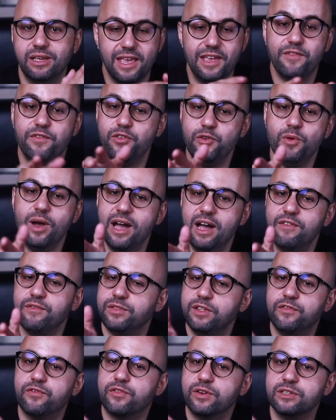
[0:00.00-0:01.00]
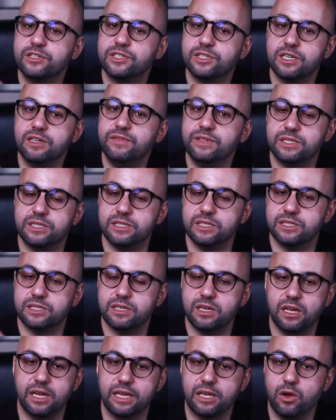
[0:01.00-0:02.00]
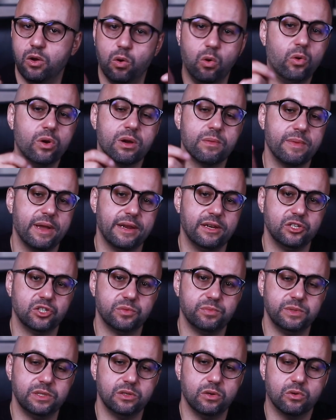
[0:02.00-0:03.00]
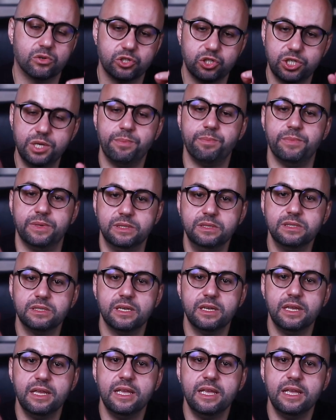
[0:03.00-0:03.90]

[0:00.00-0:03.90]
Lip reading: If you have different services like order management or shipment,